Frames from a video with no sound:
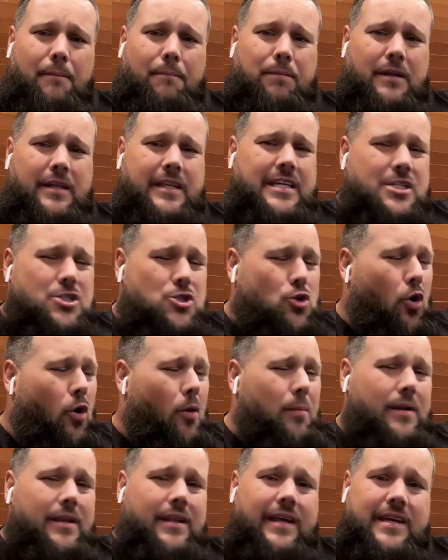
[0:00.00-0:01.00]
Please
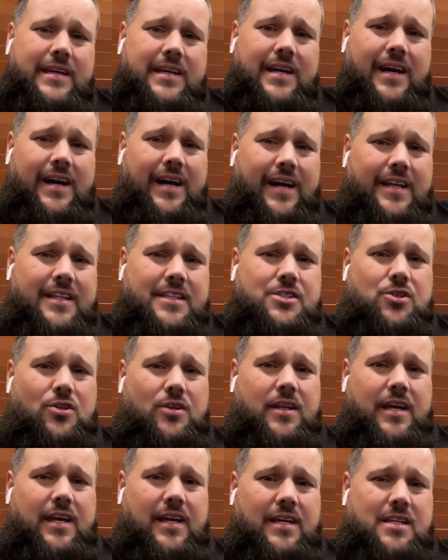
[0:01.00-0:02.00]
come and lay your hands
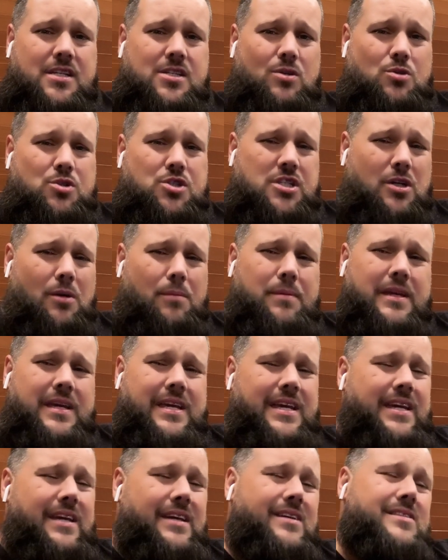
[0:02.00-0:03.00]
on her so she'll be
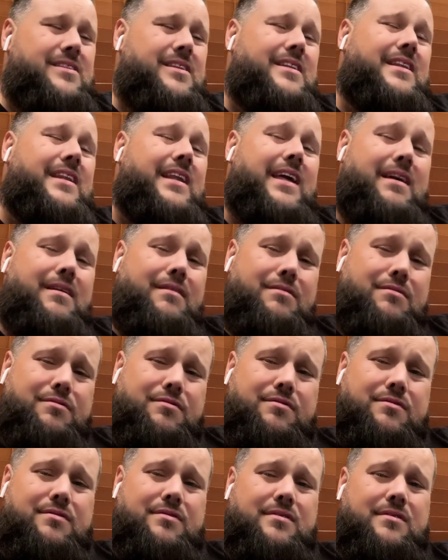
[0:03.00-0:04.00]
healed and live."
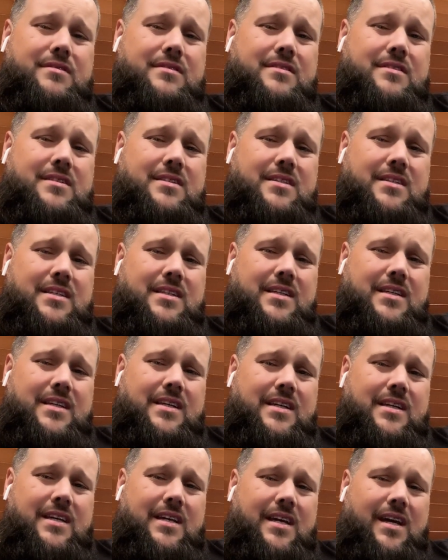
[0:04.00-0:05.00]

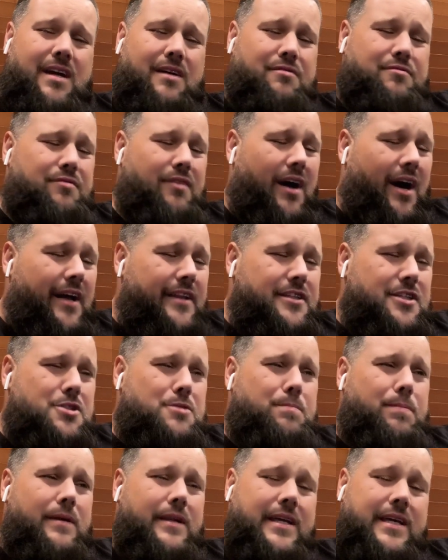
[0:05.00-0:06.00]
A father's
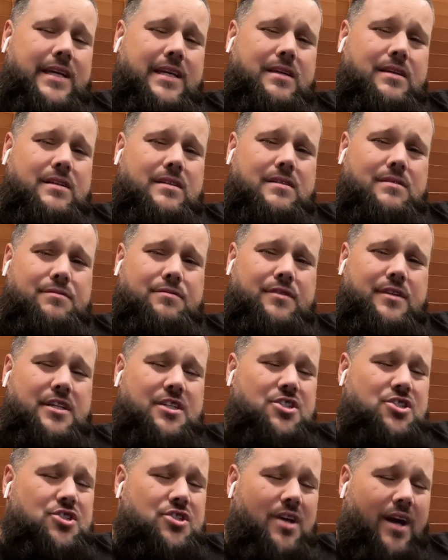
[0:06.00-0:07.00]
plea for
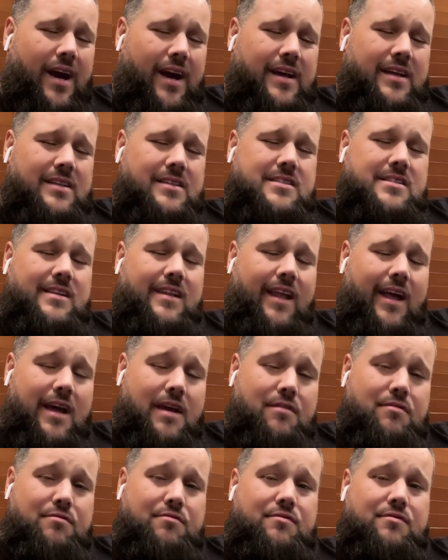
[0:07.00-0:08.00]
his child's
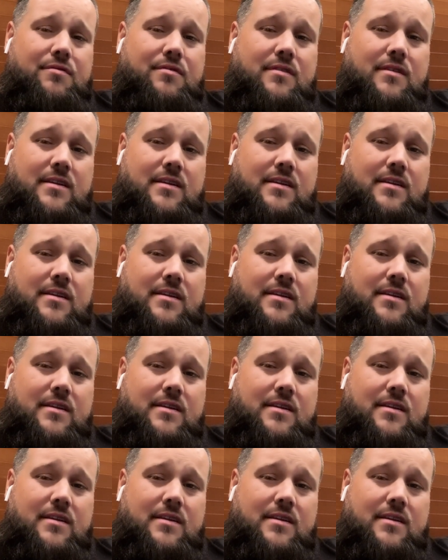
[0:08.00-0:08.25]
life.